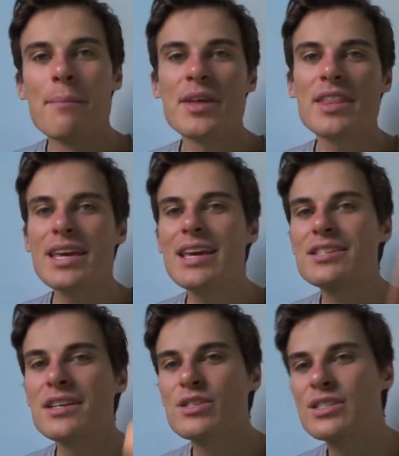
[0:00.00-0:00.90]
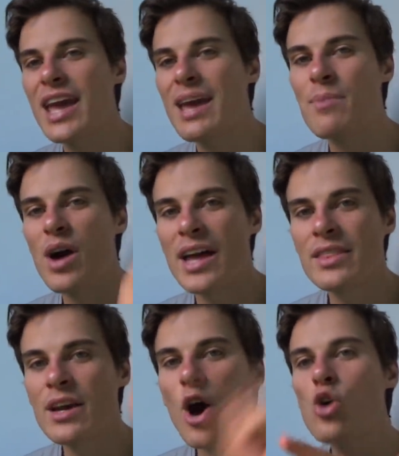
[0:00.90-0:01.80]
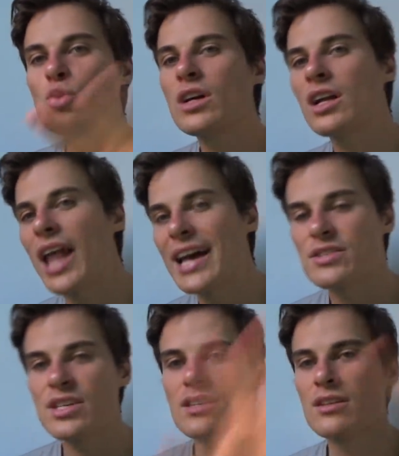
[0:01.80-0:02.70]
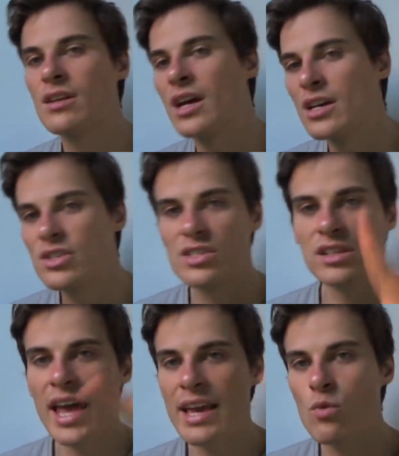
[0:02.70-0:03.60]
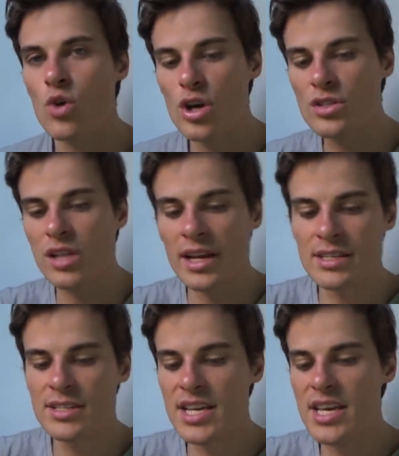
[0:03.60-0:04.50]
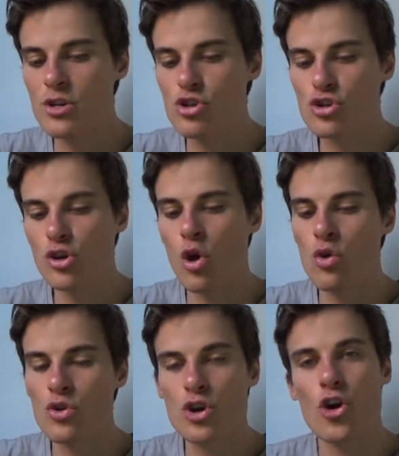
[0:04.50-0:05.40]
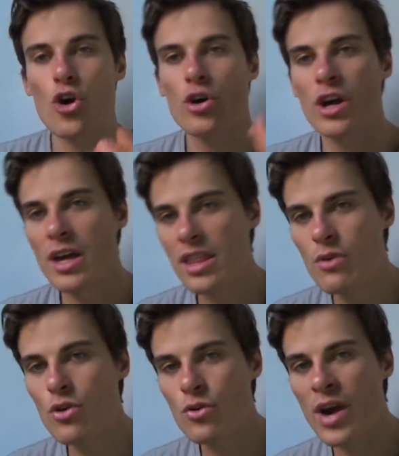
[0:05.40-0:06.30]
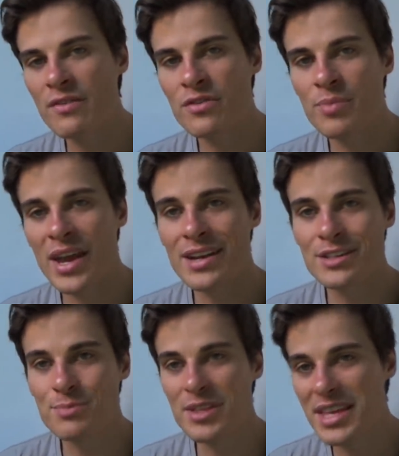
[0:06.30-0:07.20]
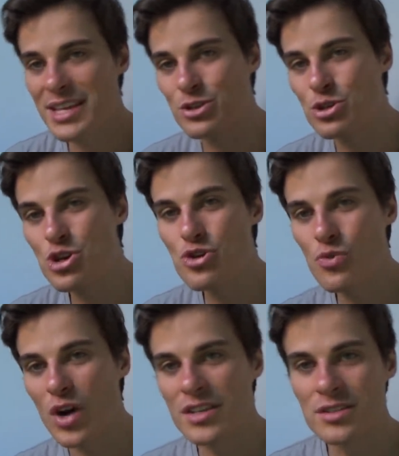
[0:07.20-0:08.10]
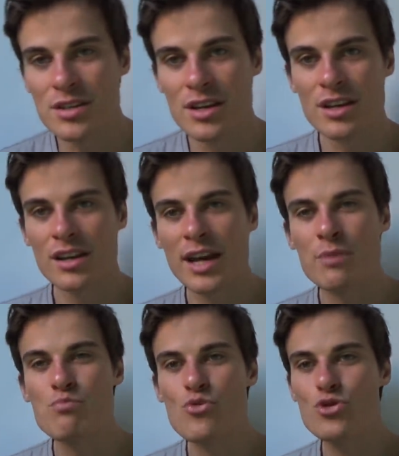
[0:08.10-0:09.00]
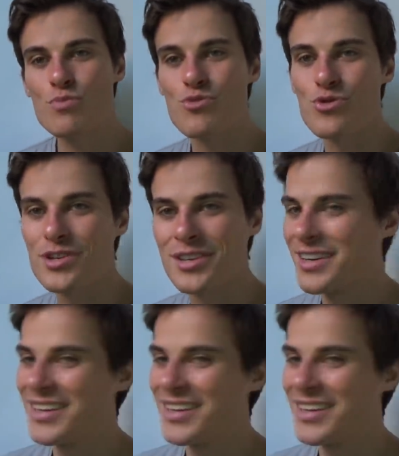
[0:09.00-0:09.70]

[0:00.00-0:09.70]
But the thing is, I stand by it. The old classic slang words like dick, schlong, cock, they're all great for penis, but these new ones, like mutmut,